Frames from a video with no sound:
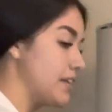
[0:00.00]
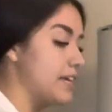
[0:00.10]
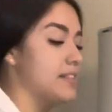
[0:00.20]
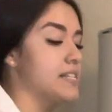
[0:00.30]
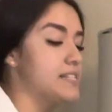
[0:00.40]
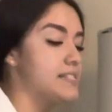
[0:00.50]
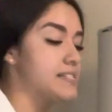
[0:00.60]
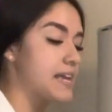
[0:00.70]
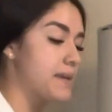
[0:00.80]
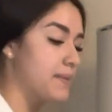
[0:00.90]
in these
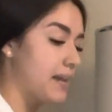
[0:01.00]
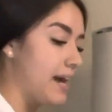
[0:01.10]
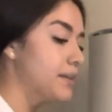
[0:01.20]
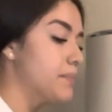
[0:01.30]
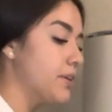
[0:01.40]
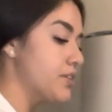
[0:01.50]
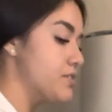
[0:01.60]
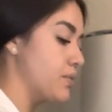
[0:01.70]
same landmarks.